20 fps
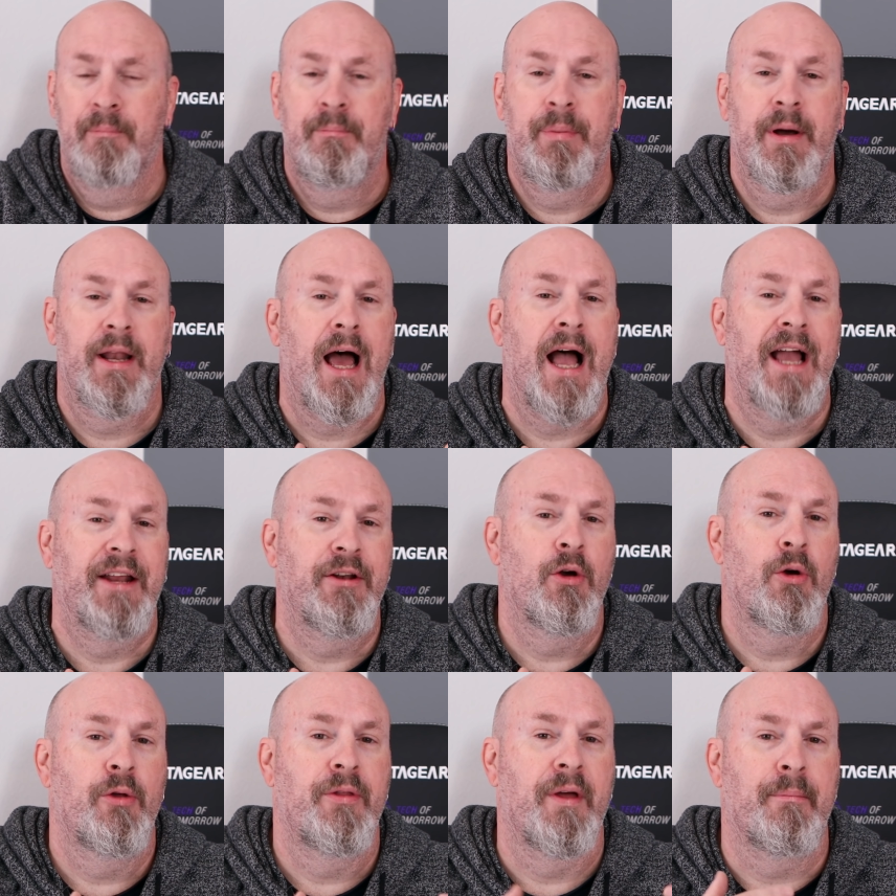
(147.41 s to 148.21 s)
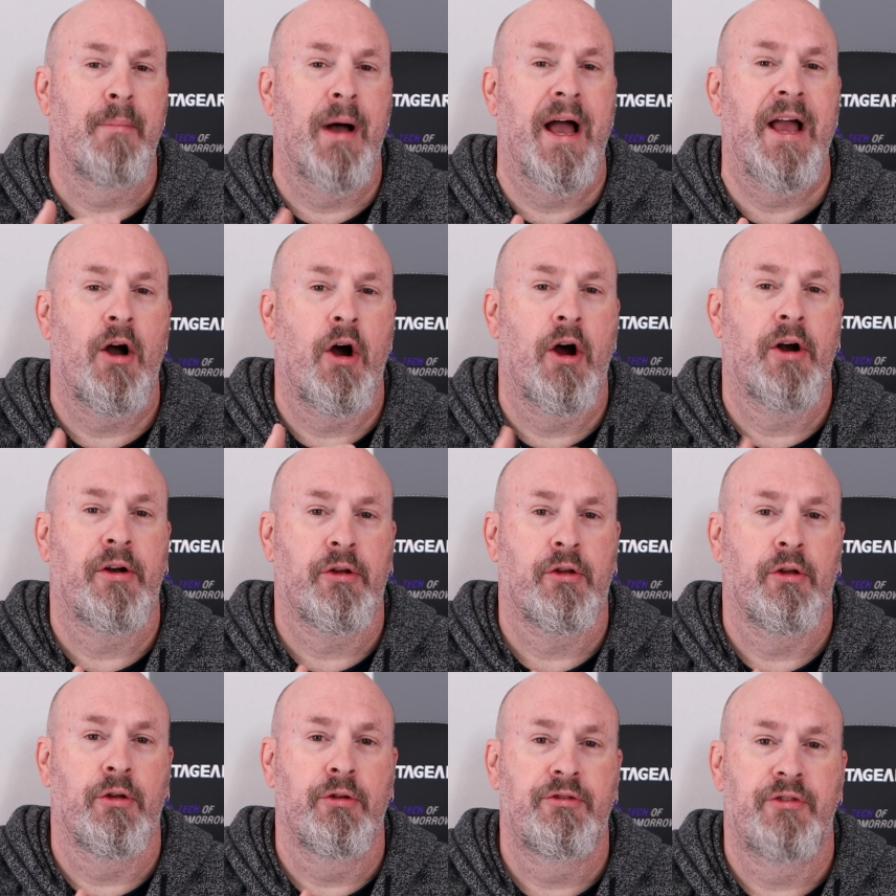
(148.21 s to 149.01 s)
but I know that my
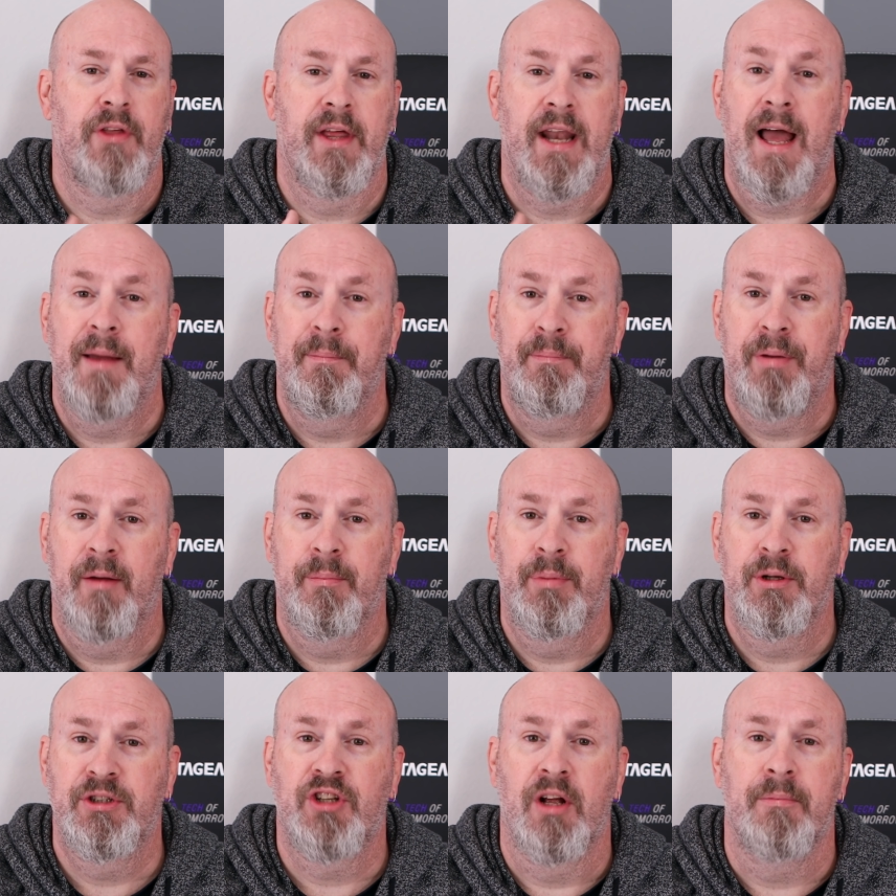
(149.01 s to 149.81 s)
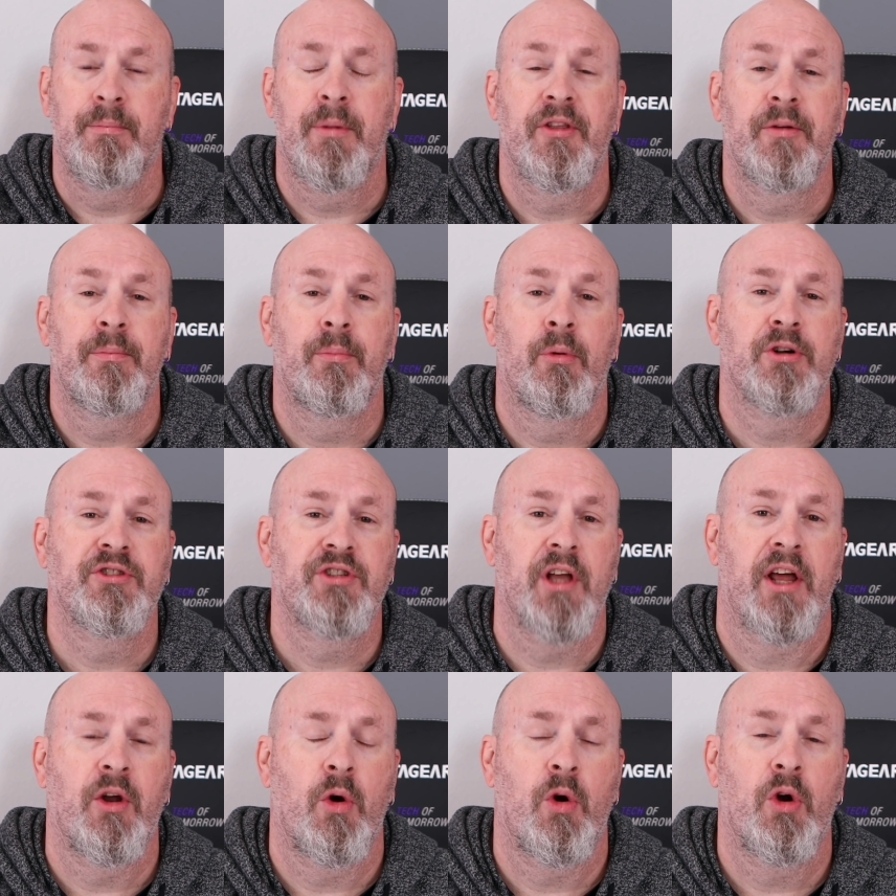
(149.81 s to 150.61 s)
articles that I published on
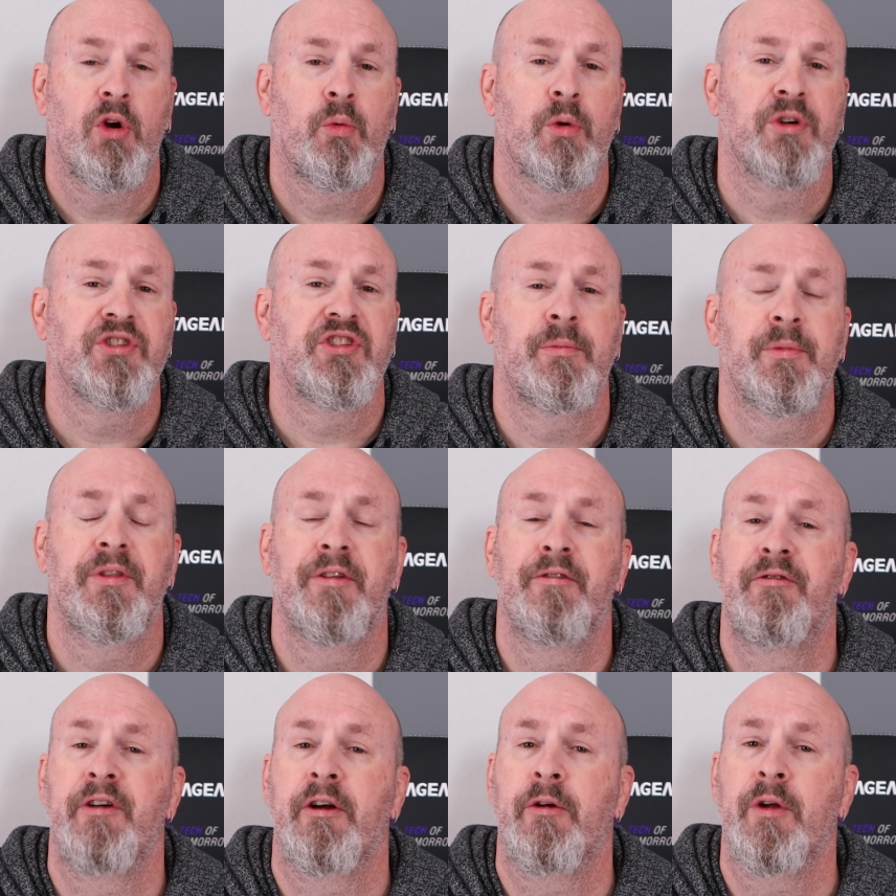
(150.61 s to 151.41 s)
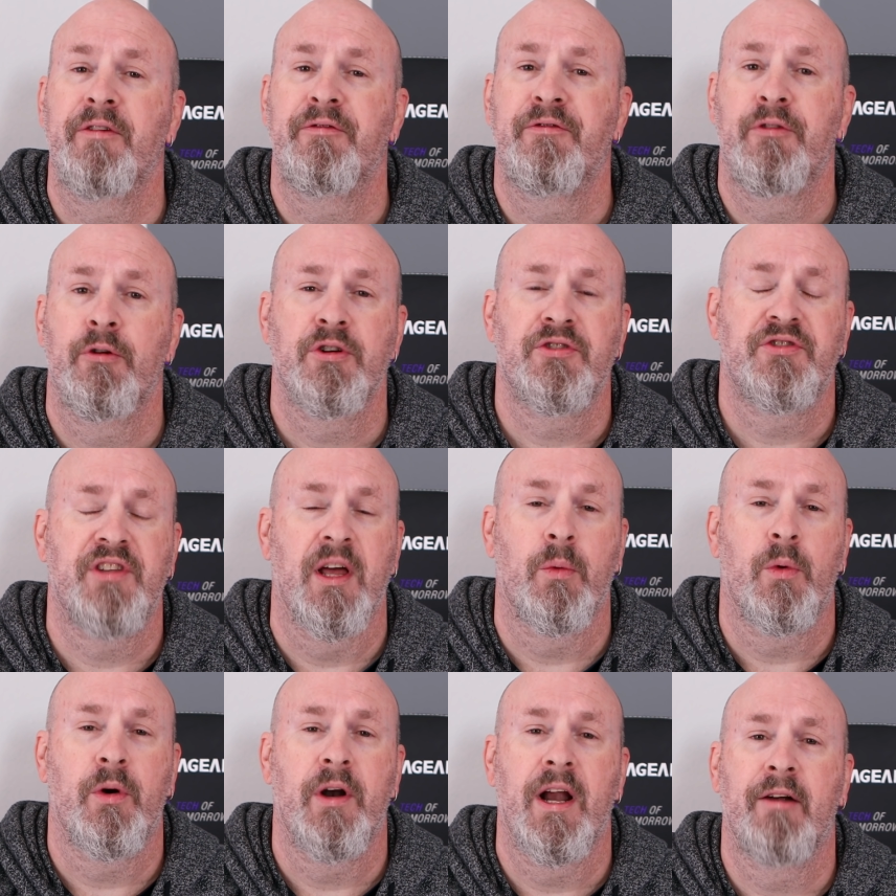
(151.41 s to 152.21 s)
motherboards.org were some of the very first
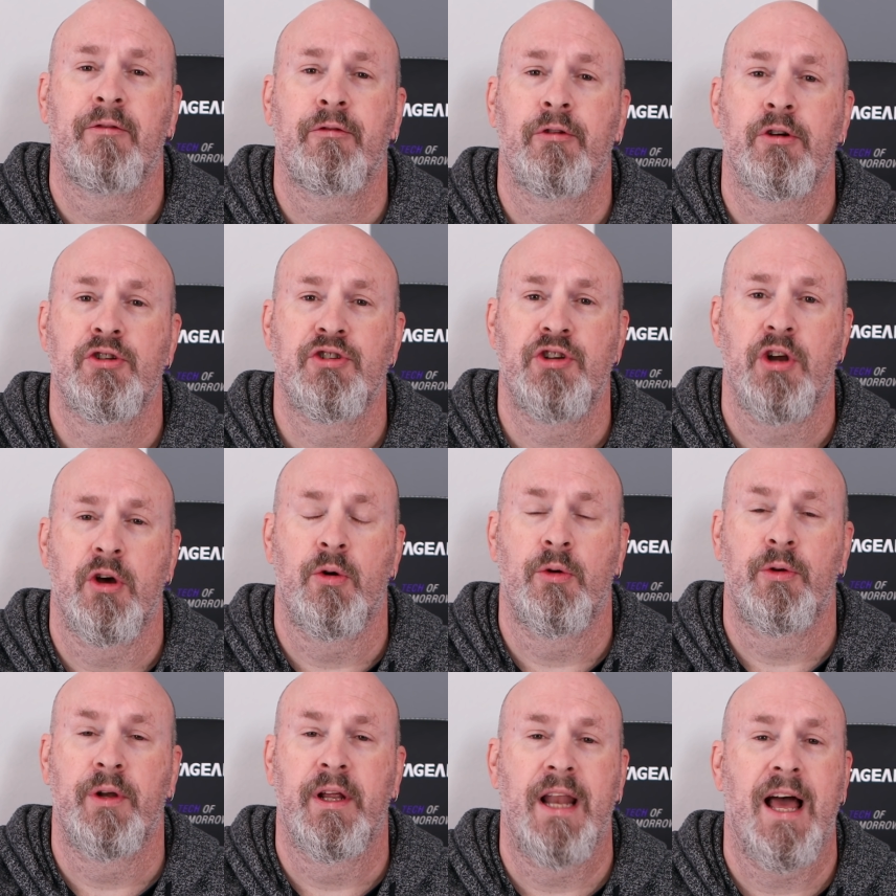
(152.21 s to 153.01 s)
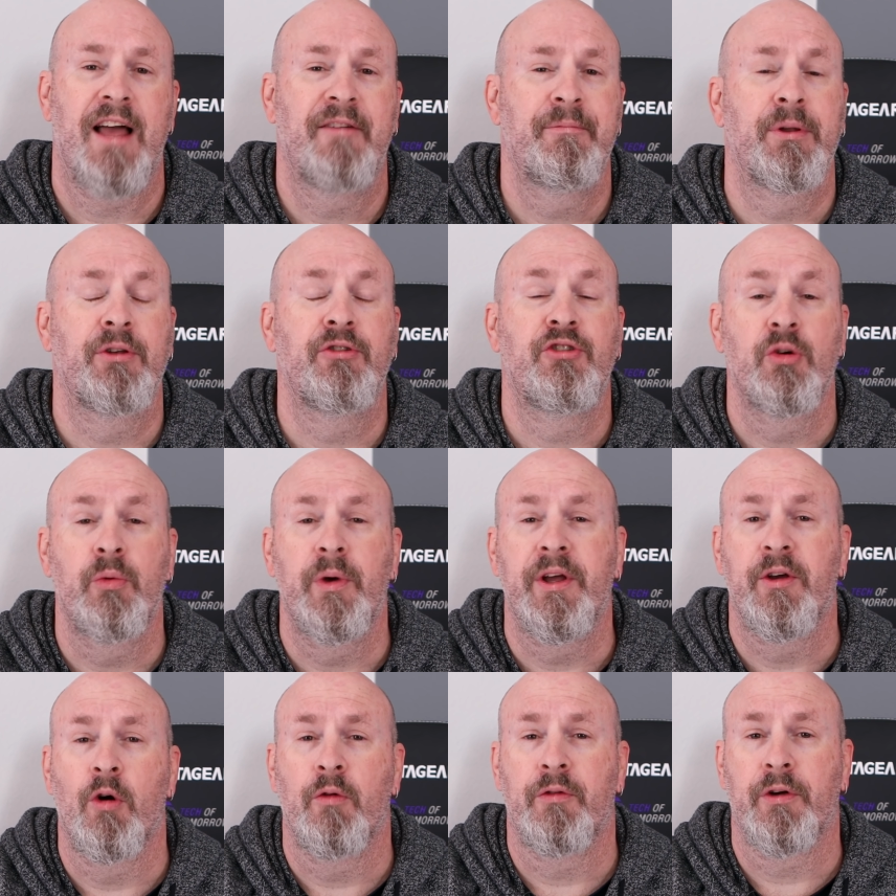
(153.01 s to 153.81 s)
that were ever shown, and I've been
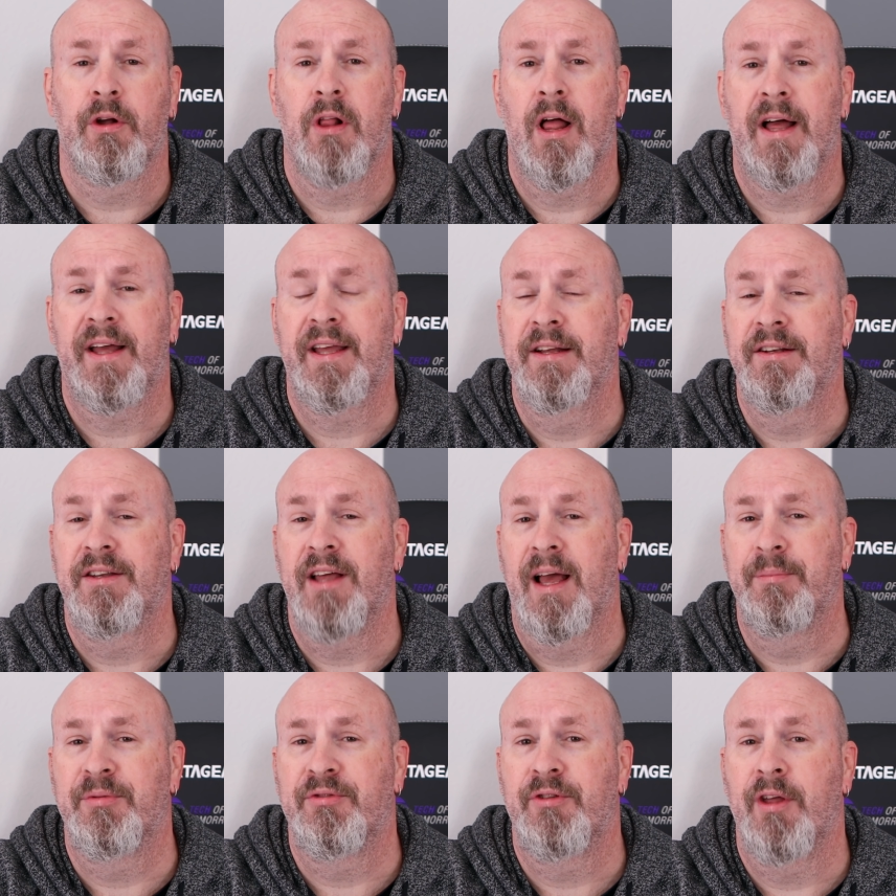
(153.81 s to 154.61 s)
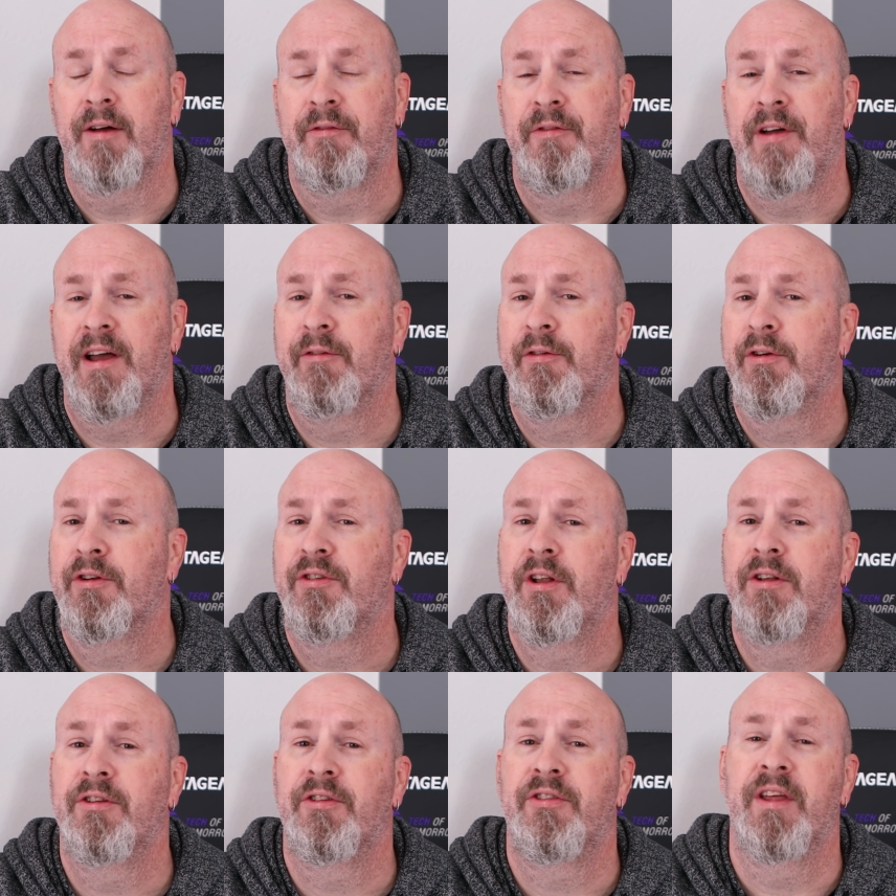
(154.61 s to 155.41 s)
doing overclocking type stuff ever
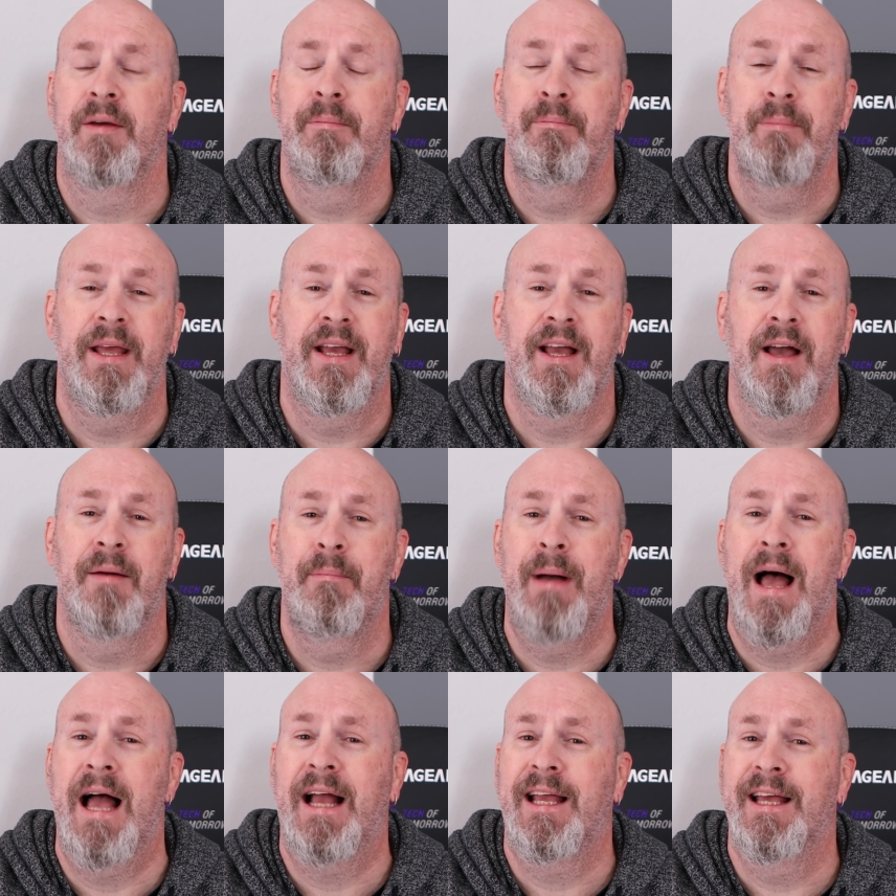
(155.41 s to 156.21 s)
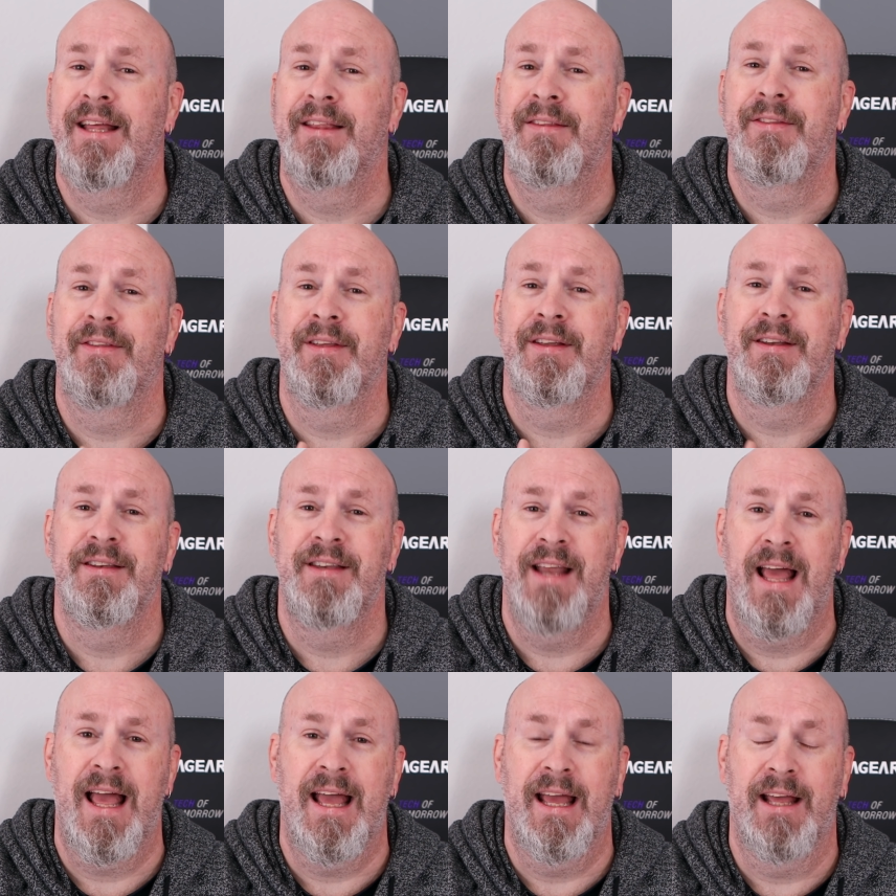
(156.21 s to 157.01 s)
since the Amiga back in the
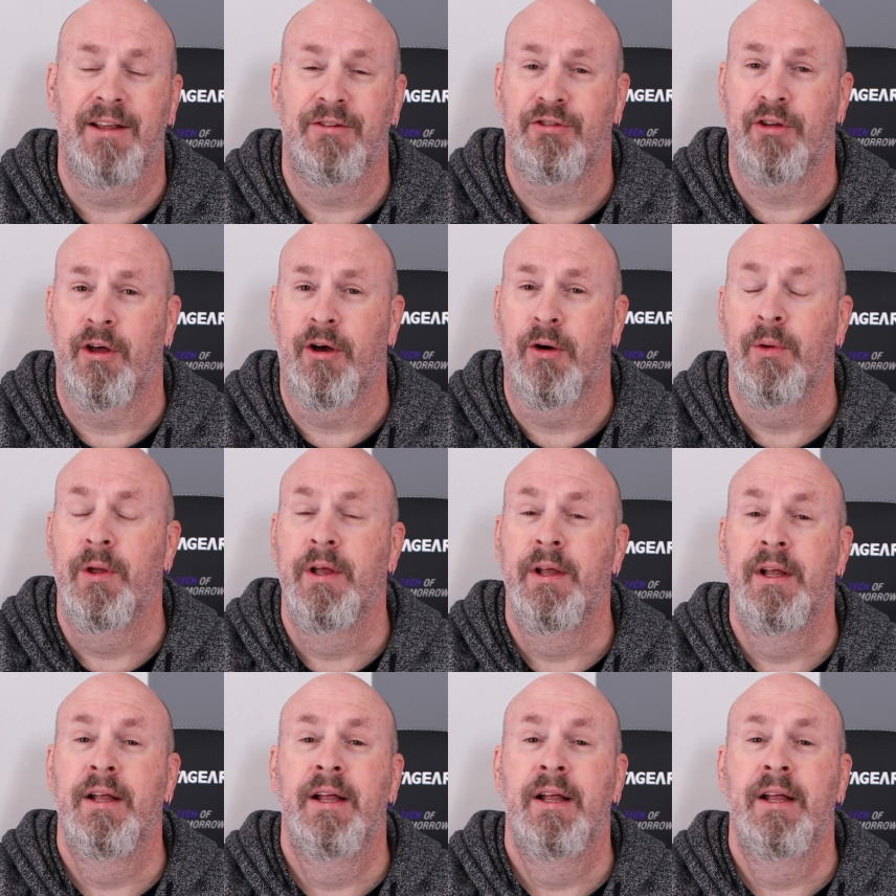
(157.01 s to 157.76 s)
day. So